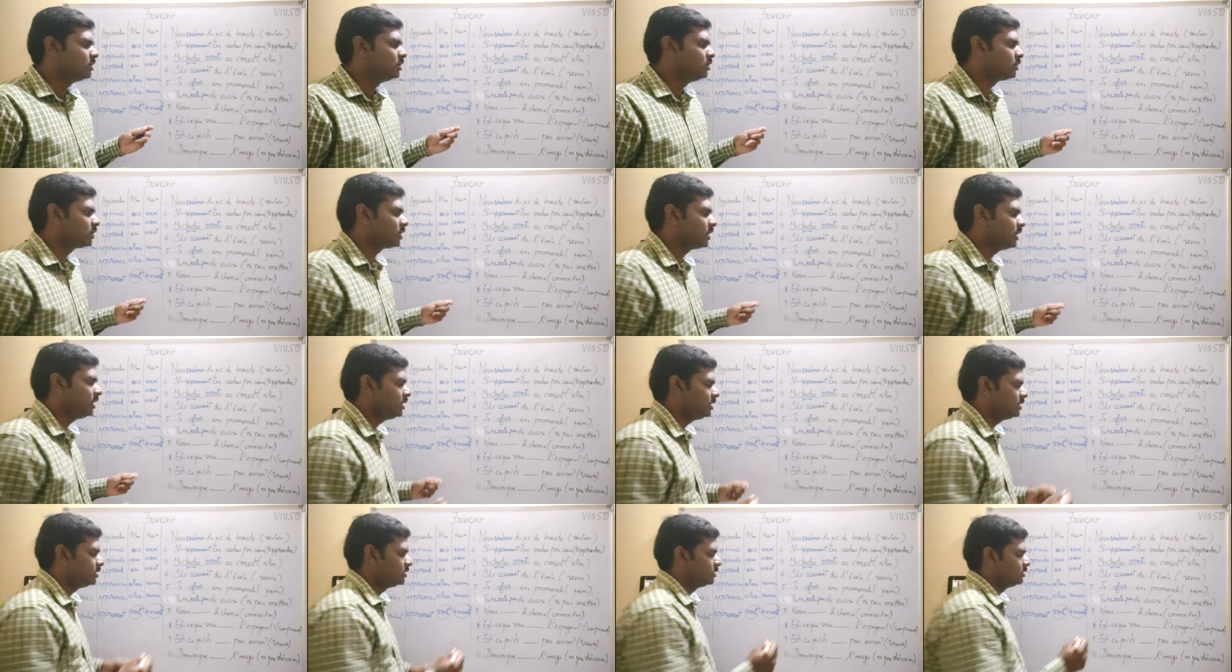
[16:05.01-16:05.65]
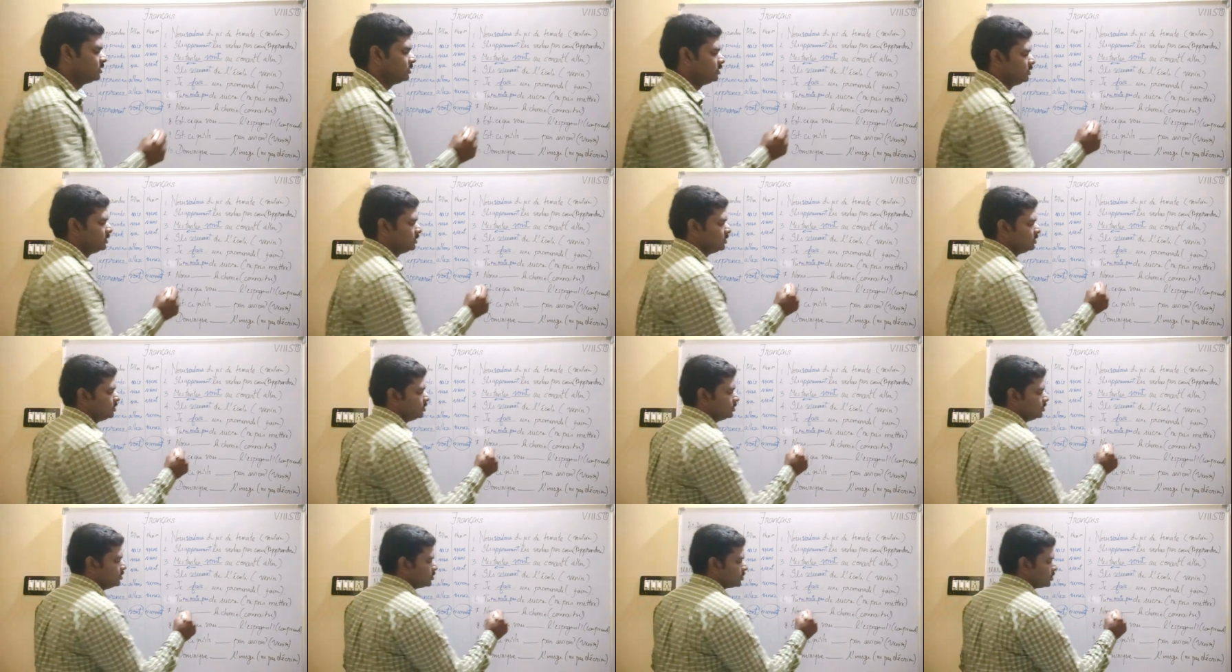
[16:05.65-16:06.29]
Okay,
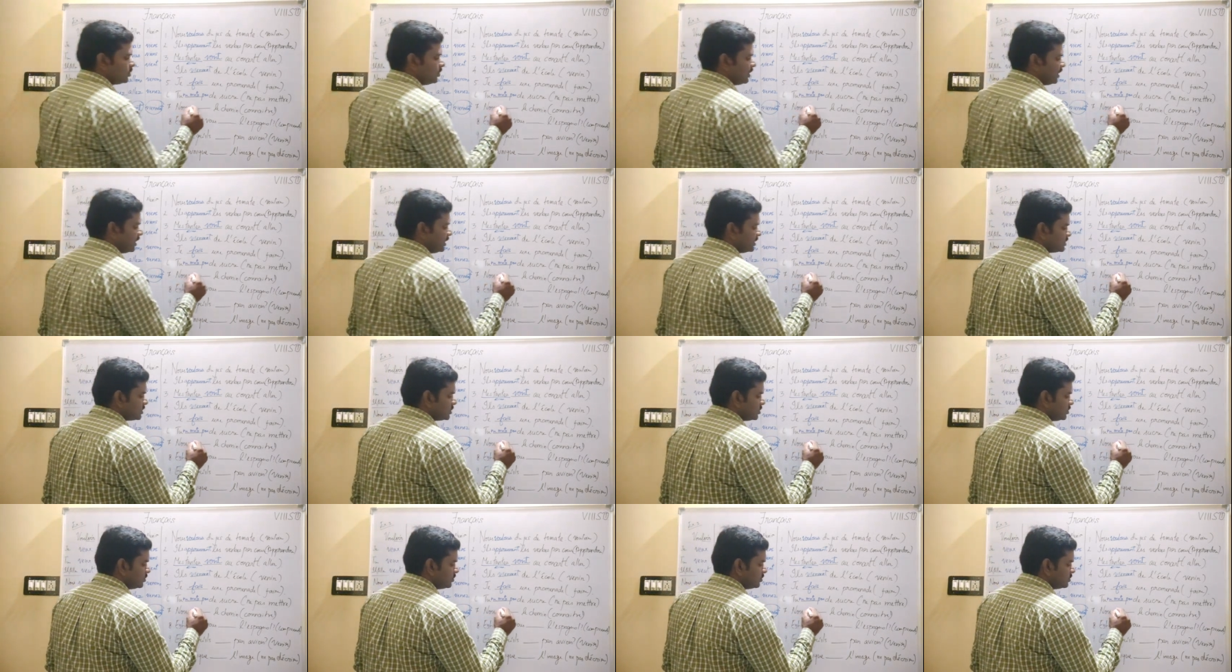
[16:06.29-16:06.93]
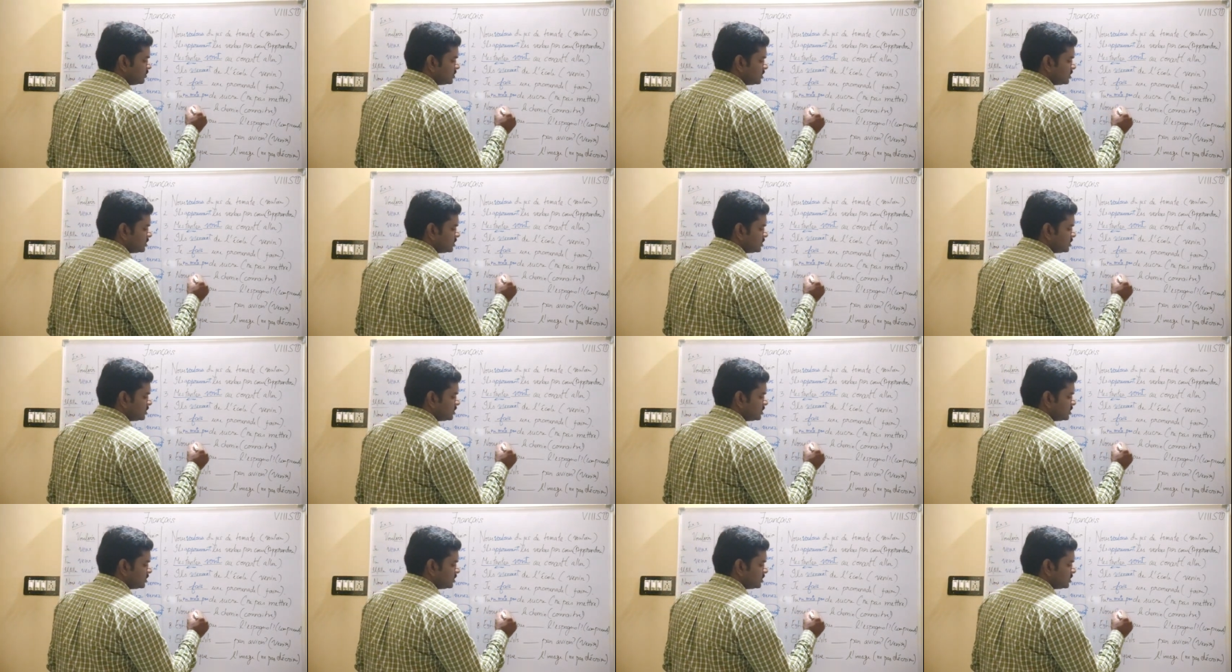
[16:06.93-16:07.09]
nous connaissons,